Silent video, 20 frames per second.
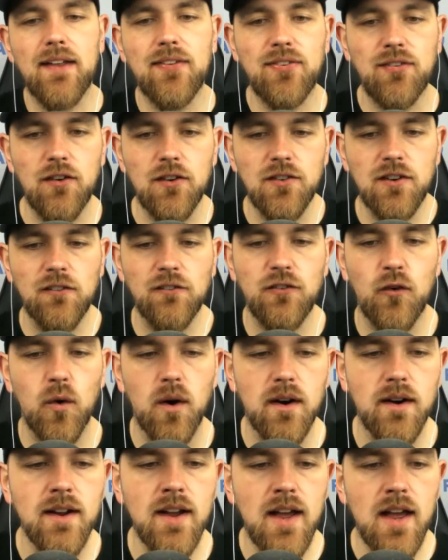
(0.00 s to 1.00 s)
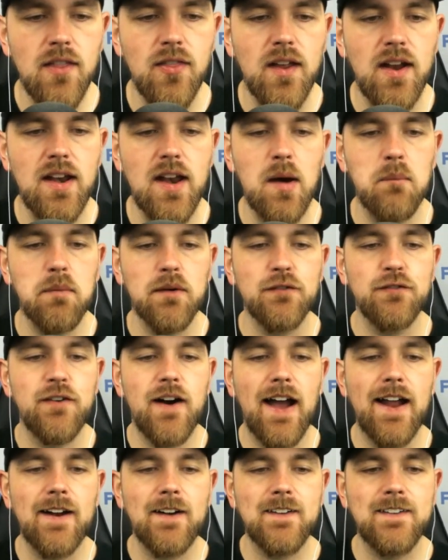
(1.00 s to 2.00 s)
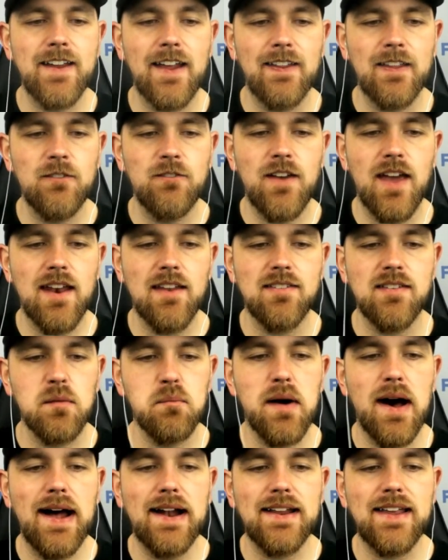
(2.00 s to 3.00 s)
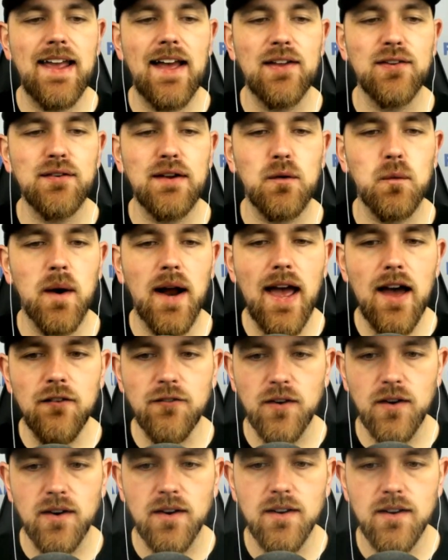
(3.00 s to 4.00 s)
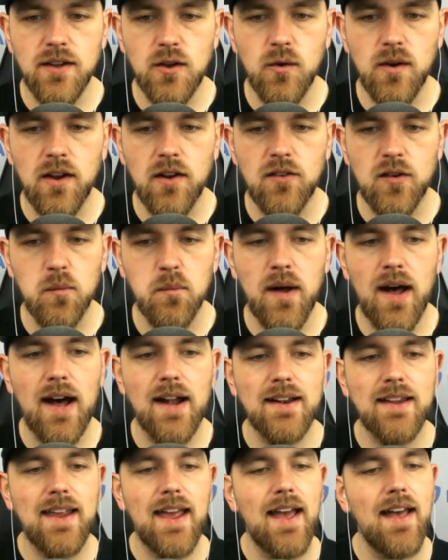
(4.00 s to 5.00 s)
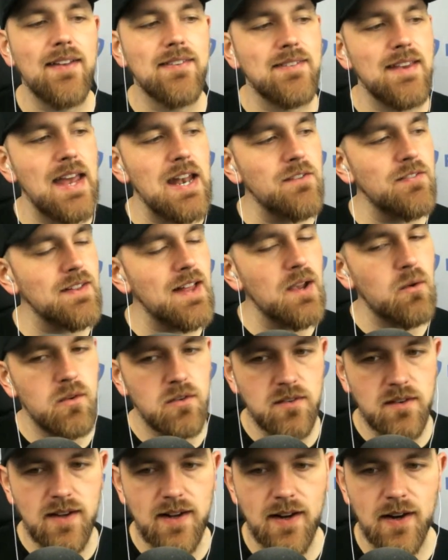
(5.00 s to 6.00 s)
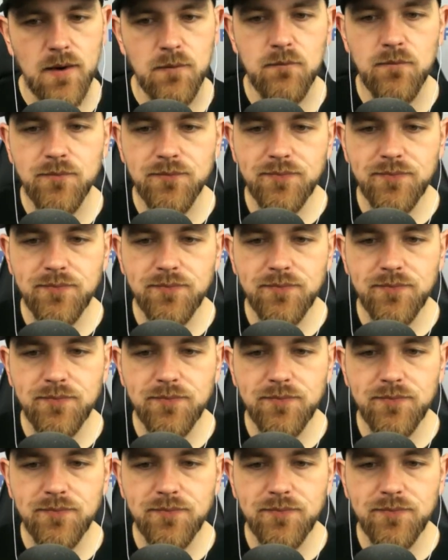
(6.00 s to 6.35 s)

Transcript: searching for the Number Fire Daily Fantasy Podcast feed wherever you get your podcasts. And if you like what you hear,